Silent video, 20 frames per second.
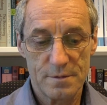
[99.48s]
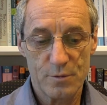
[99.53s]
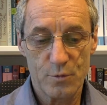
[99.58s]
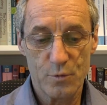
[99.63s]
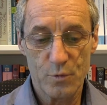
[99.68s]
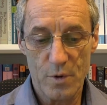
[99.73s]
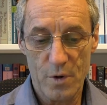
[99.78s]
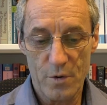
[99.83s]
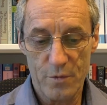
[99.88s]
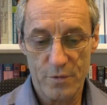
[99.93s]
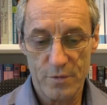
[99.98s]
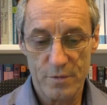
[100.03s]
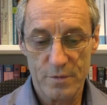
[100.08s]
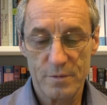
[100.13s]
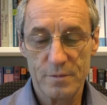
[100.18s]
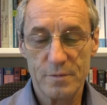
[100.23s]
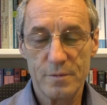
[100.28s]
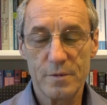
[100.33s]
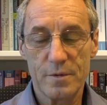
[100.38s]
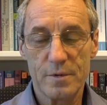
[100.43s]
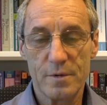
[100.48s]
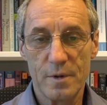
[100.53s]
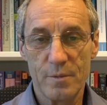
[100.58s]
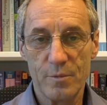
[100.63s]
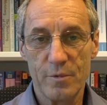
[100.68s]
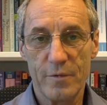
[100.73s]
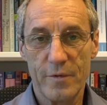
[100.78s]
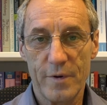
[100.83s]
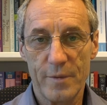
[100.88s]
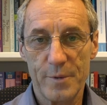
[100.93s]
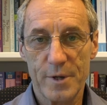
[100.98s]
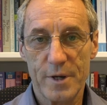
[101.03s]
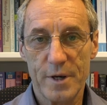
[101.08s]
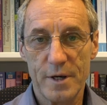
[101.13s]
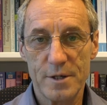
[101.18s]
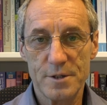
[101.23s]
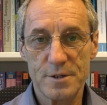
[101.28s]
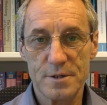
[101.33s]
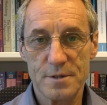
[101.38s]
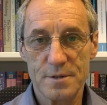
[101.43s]
growth with a number of
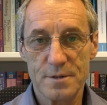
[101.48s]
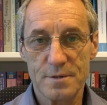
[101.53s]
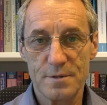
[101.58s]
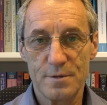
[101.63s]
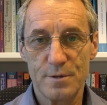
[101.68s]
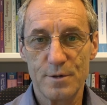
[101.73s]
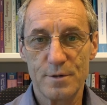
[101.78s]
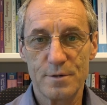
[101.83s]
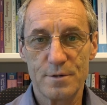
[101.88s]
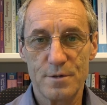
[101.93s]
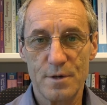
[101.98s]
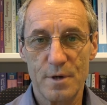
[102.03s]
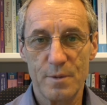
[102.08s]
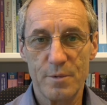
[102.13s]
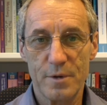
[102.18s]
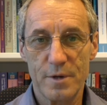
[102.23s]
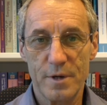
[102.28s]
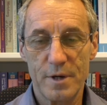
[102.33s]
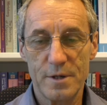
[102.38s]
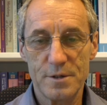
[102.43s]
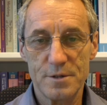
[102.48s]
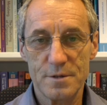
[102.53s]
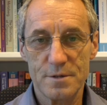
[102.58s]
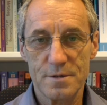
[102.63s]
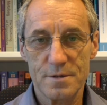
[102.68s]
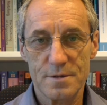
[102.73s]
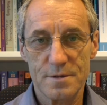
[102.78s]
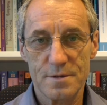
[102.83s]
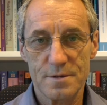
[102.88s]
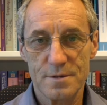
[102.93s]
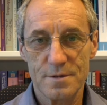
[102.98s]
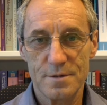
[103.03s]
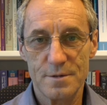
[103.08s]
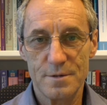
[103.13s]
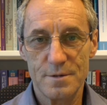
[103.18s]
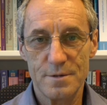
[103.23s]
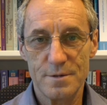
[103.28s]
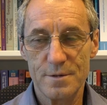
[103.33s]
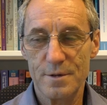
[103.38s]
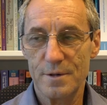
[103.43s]
applications. You've got two applications,
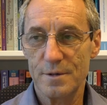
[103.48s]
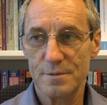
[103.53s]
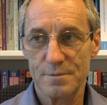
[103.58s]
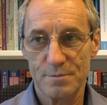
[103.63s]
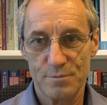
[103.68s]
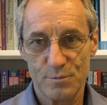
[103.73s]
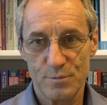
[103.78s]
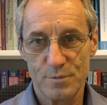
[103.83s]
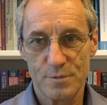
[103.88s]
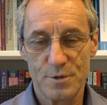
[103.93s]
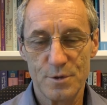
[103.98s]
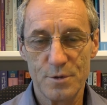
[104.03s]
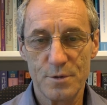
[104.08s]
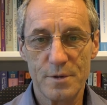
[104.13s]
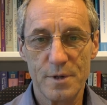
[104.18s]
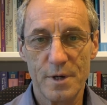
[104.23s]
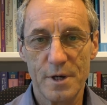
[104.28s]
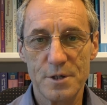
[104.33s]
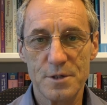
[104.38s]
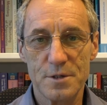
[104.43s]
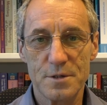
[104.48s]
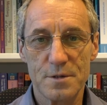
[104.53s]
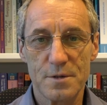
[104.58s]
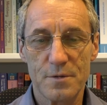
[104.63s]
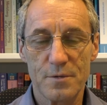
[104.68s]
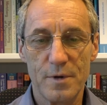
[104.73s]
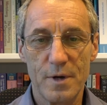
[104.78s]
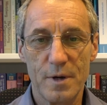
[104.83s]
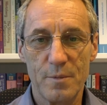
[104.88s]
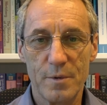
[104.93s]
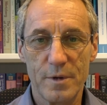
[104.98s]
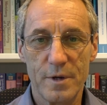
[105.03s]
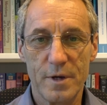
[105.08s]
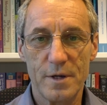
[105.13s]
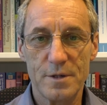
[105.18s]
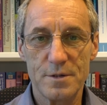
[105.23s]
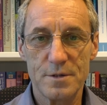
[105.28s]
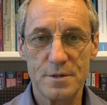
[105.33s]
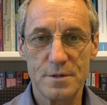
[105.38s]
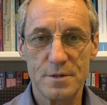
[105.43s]
you've got two connections, three
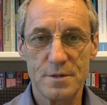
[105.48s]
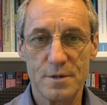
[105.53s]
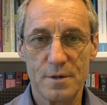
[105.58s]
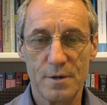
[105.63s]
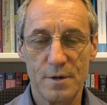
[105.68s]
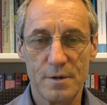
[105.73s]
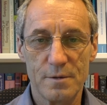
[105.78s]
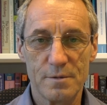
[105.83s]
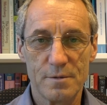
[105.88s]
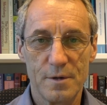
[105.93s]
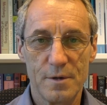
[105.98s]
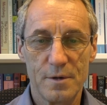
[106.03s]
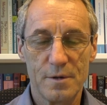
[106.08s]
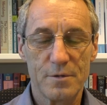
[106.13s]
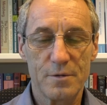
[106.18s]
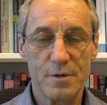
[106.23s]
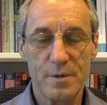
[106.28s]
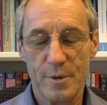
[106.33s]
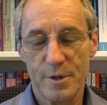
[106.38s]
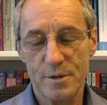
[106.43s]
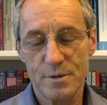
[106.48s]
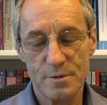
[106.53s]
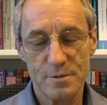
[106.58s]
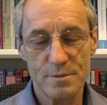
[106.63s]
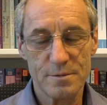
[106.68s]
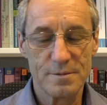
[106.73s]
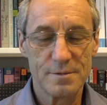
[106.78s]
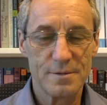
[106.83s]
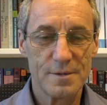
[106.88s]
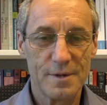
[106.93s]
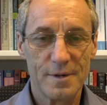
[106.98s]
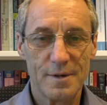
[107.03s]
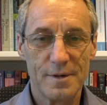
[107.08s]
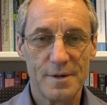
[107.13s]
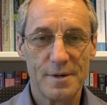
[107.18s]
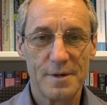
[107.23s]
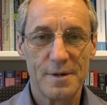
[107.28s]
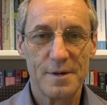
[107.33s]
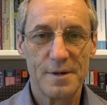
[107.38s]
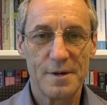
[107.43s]
applications, you've got three by two.
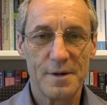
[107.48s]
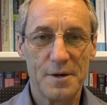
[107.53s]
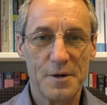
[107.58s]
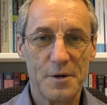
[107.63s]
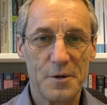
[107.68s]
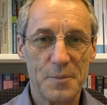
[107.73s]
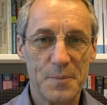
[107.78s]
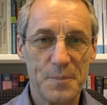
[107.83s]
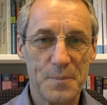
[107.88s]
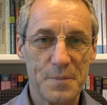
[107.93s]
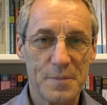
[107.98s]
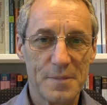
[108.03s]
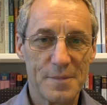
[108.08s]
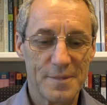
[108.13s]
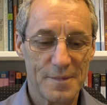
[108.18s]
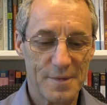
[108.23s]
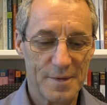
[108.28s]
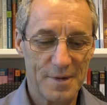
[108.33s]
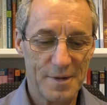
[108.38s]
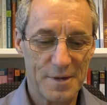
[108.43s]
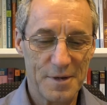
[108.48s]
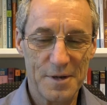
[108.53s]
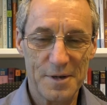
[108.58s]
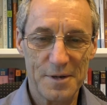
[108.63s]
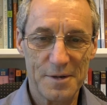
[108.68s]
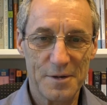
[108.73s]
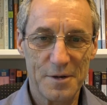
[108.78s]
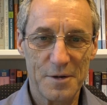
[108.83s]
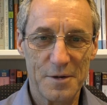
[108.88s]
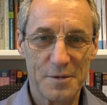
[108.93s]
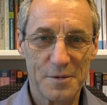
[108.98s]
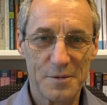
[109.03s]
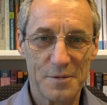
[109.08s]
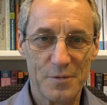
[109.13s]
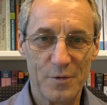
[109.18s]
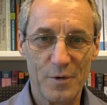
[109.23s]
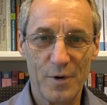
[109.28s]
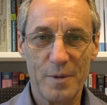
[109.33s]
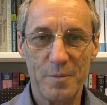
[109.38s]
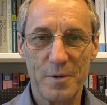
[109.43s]
Um, and you get
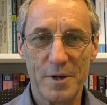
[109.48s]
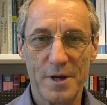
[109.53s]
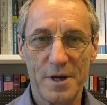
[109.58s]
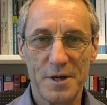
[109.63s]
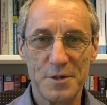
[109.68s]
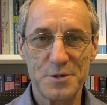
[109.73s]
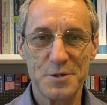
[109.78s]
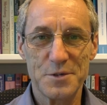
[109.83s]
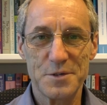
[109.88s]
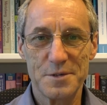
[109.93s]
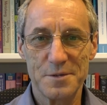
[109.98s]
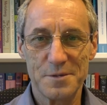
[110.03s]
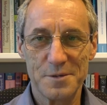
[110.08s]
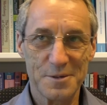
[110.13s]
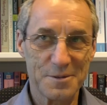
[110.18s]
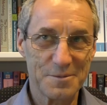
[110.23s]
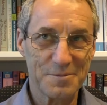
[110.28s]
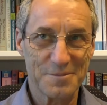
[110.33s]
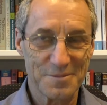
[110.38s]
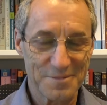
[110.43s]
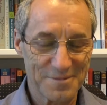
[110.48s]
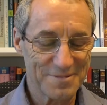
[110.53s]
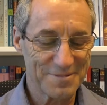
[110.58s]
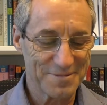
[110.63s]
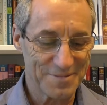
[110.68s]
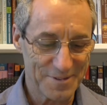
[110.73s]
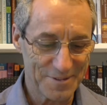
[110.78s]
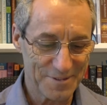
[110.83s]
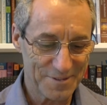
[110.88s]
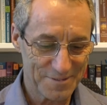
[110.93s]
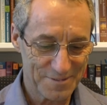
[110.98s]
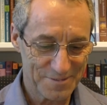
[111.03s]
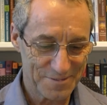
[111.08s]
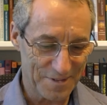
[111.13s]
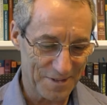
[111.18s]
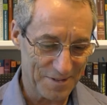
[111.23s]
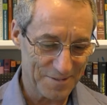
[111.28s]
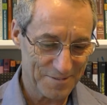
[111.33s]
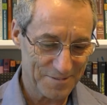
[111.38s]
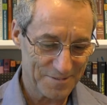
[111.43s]
four applications, you've got, you
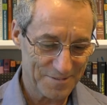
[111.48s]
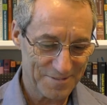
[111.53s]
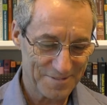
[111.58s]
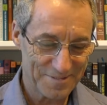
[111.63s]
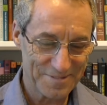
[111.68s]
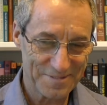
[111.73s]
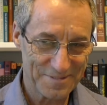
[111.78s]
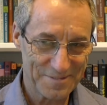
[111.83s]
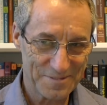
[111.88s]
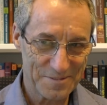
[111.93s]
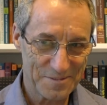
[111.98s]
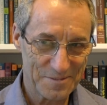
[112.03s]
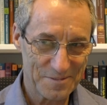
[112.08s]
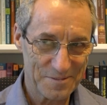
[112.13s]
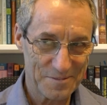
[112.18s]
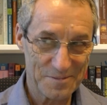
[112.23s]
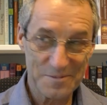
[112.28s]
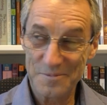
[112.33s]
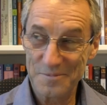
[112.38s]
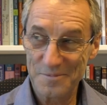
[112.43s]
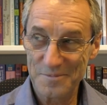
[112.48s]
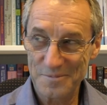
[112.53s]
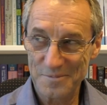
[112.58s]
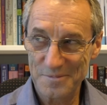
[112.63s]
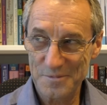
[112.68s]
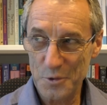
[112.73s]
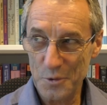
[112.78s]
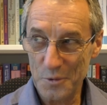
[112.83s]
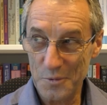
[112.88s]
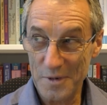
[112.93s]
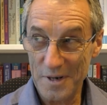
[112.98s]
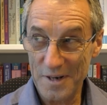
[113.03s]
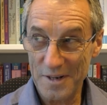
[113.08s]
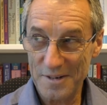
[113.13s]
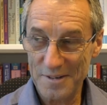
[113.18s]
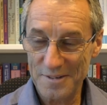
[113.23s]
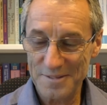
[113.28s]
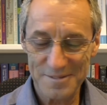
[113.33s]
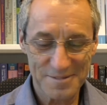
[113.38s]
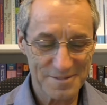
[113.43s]
know, a quadratic.
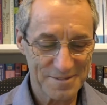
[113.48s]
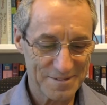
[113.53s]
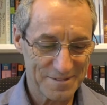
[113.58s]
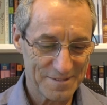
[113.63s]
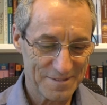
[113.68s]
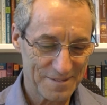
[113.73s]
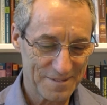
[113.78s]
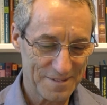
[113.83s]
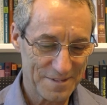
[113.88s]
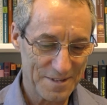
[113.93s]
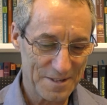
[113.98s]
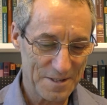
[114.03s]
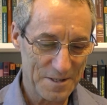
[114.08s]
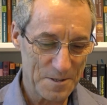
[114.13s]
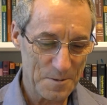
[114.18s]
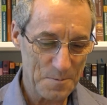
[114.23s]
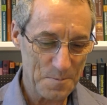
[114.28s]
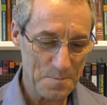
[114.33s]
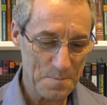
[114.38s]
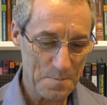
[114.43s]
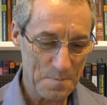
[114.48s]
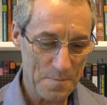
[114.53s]
Um,